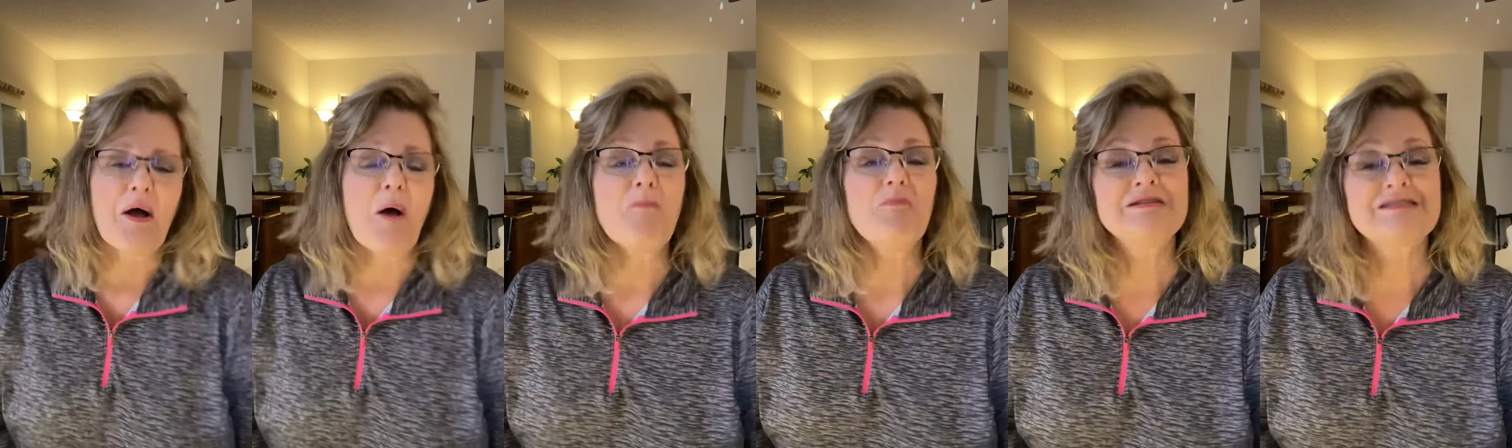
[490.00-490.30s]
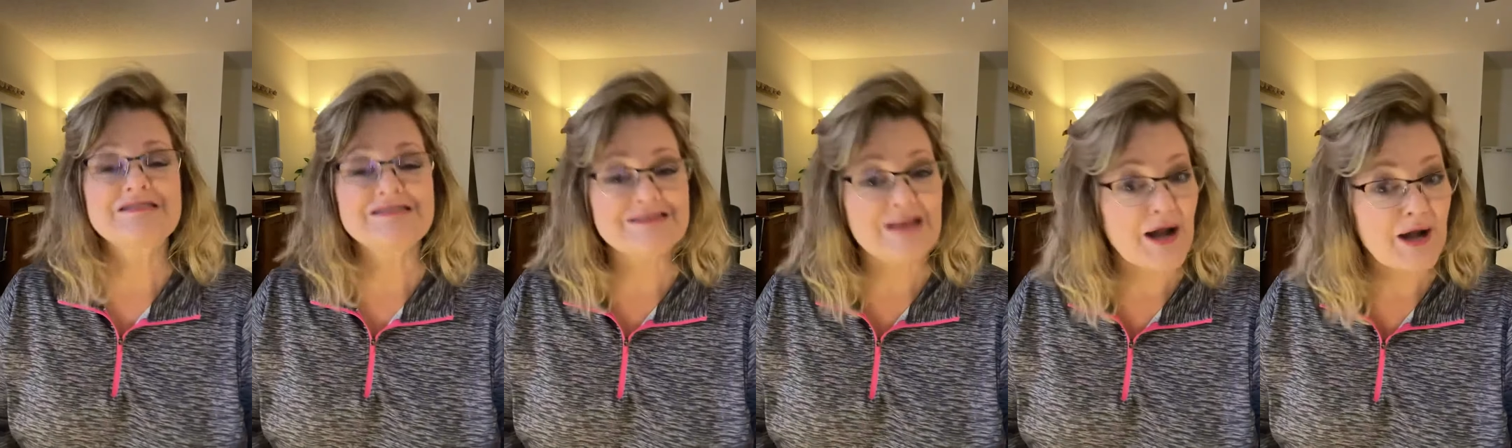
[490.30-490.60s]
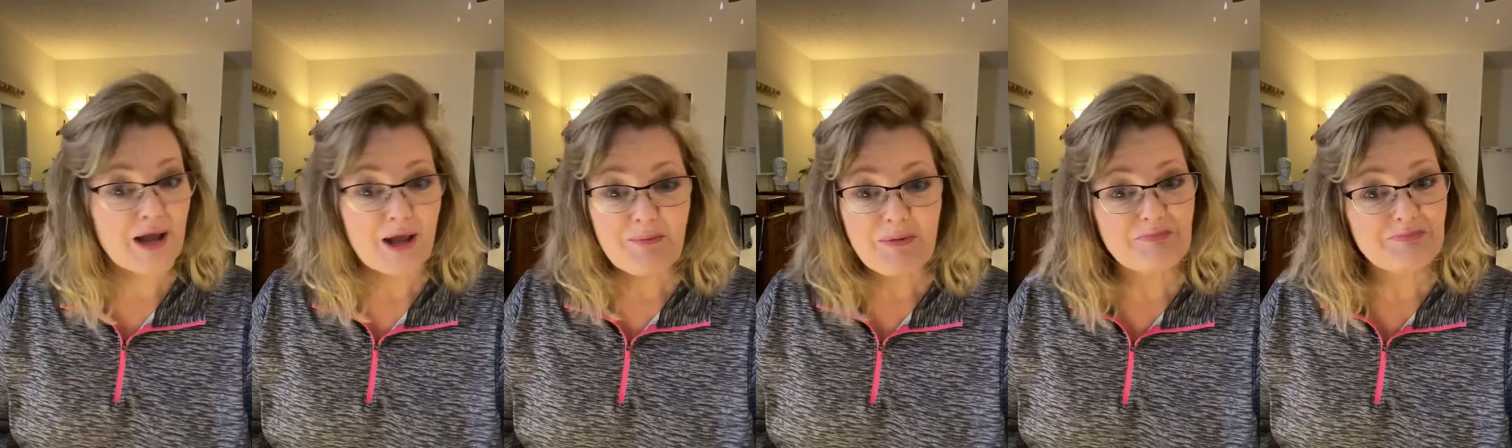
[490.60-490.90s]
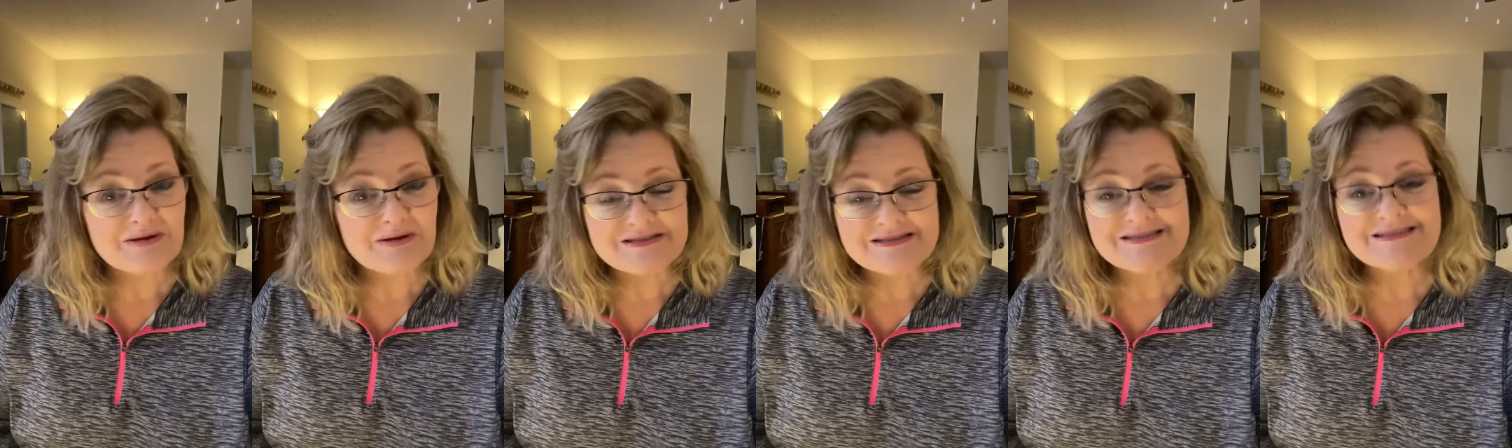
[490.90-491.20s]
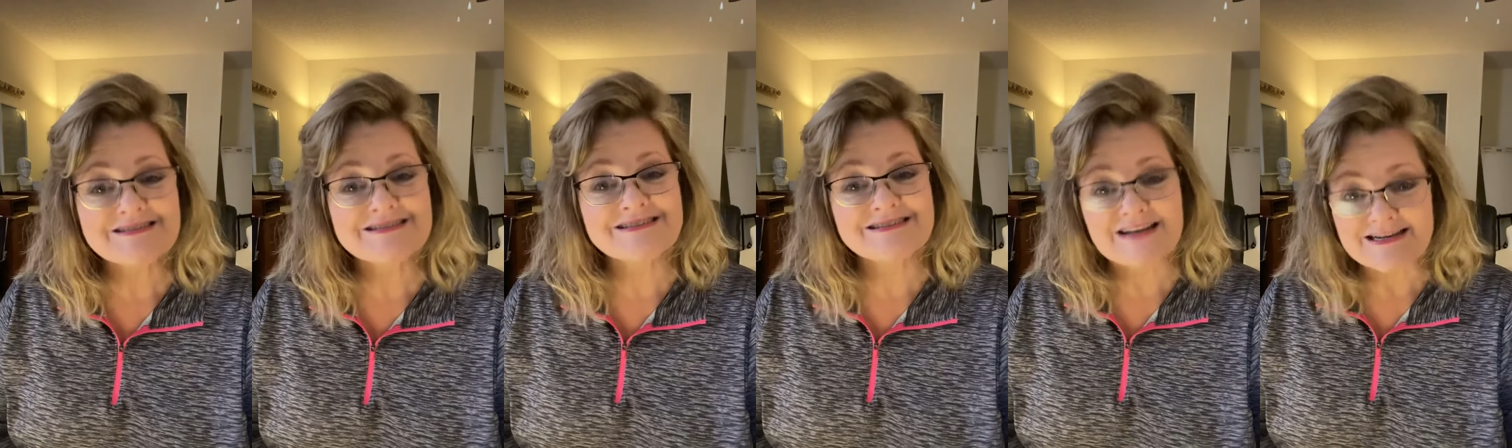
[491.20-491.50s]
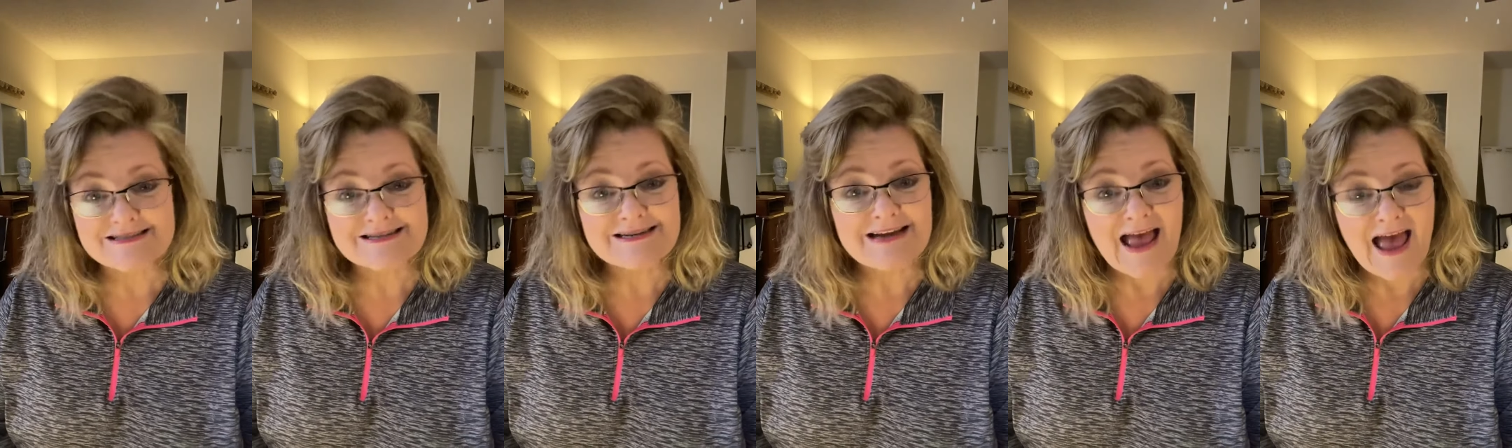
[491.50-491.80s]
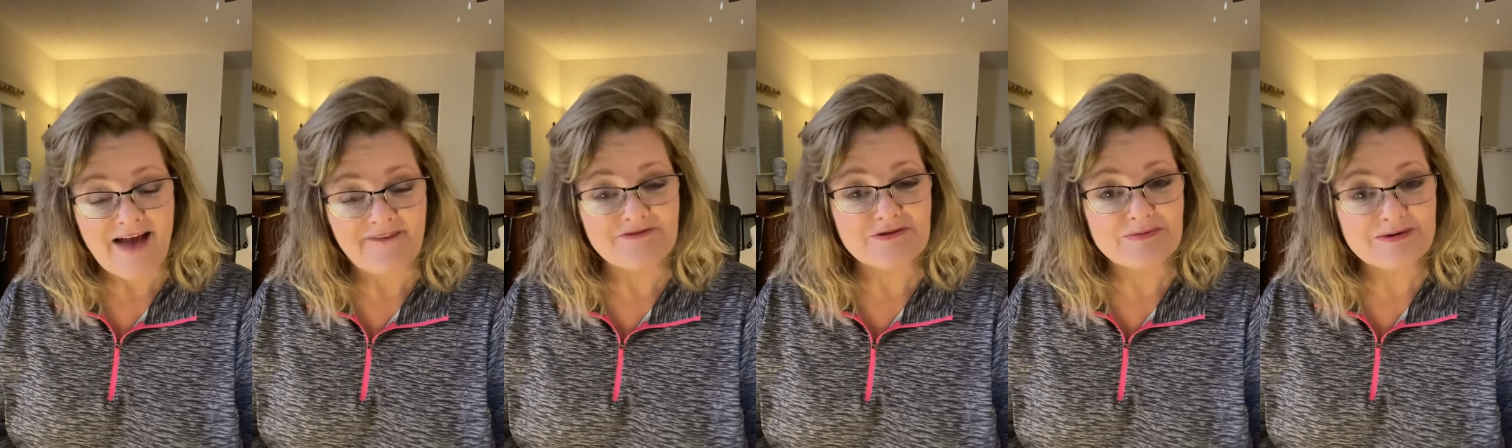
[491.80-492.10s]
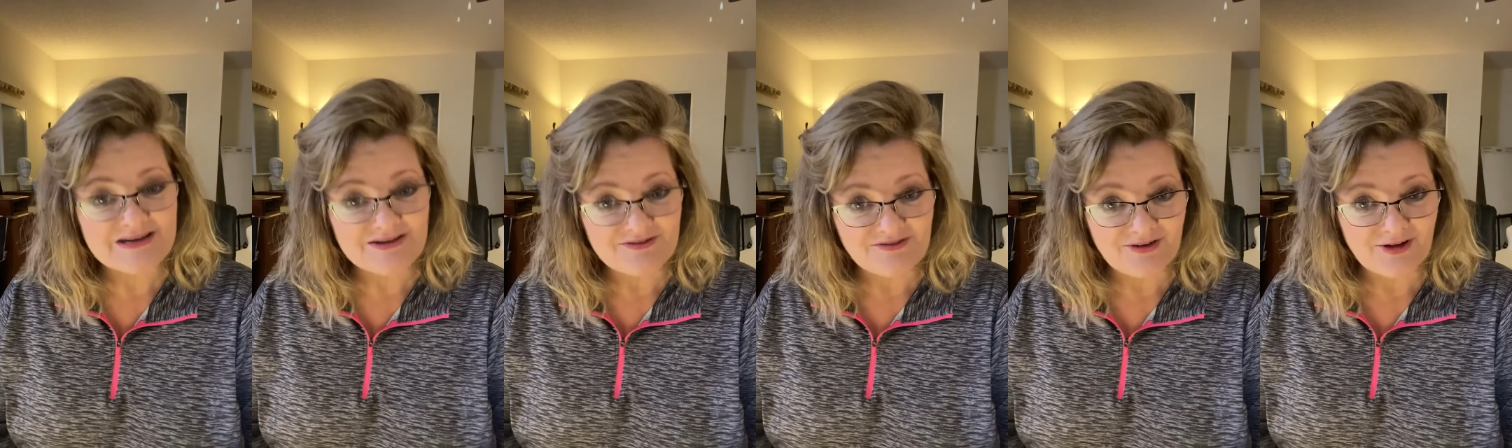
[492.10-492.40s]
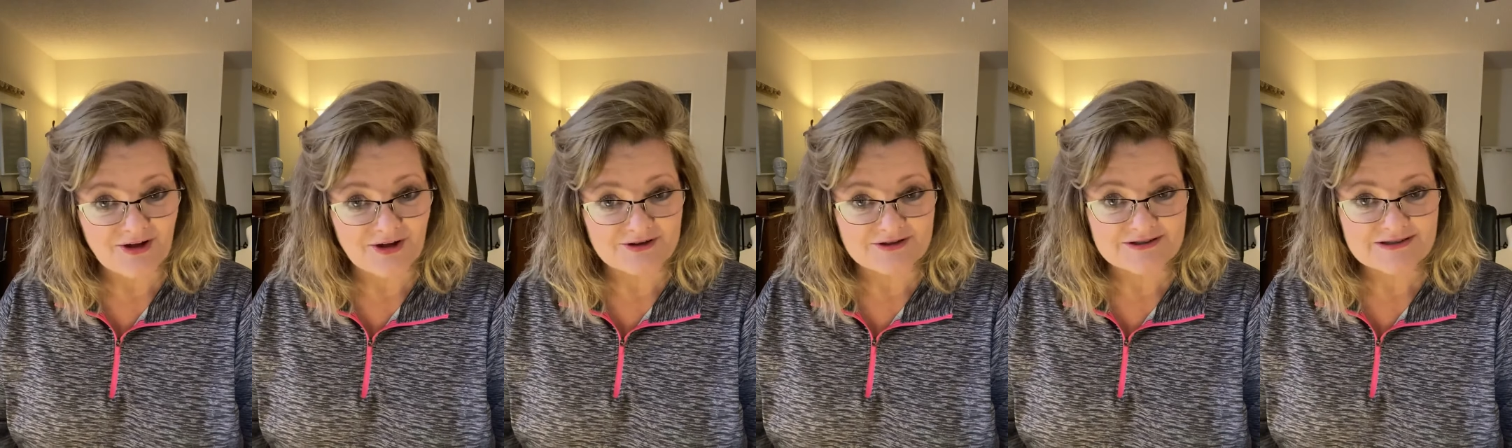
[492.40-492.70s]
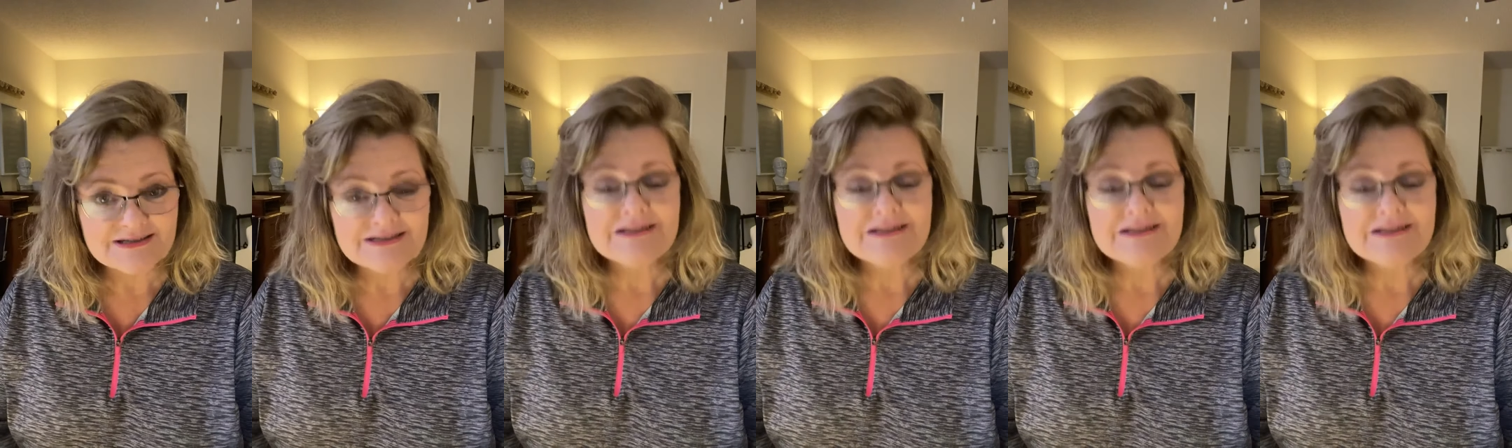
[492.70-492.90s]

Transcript: But setting up a business doesn't have to be difficult.